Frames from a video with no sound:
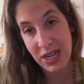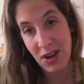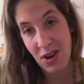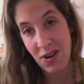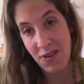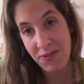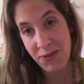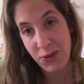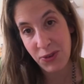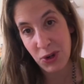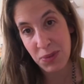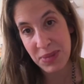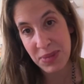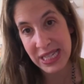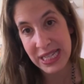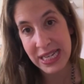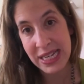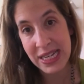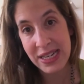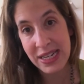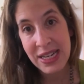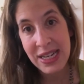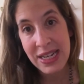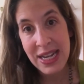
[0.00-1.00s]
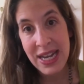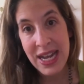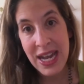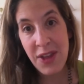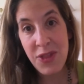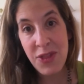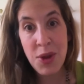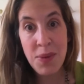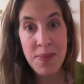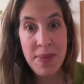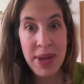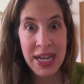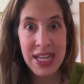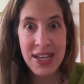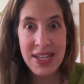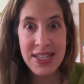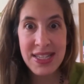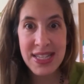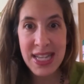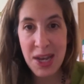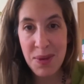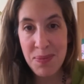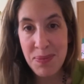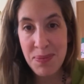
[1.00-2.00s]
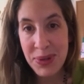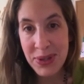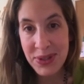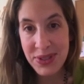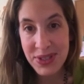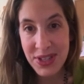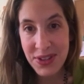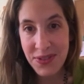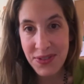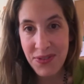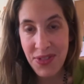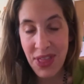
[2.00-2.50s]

our formula. And there are many examples of